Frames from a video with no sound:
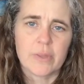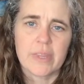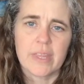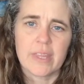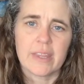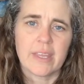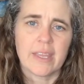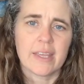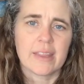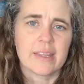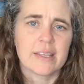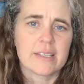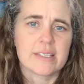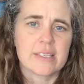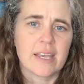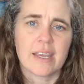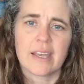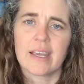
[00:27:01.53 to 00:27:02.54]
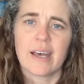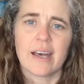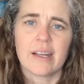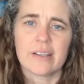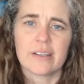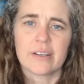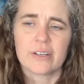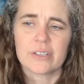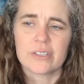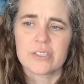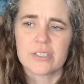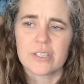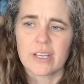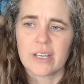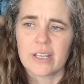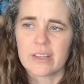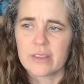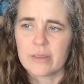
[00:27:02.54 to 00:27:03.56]
within like the same colors,
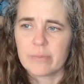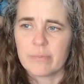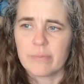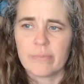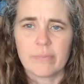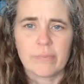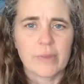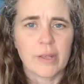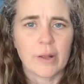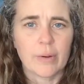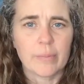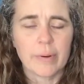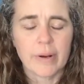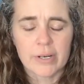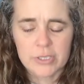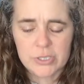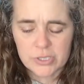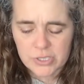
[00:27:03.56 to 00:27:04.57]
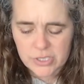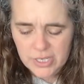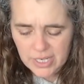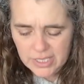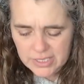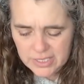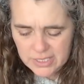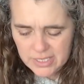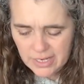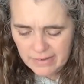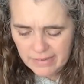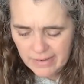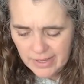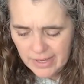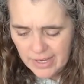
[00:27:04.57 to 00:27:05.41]
like, you know, partial skeins and stuff.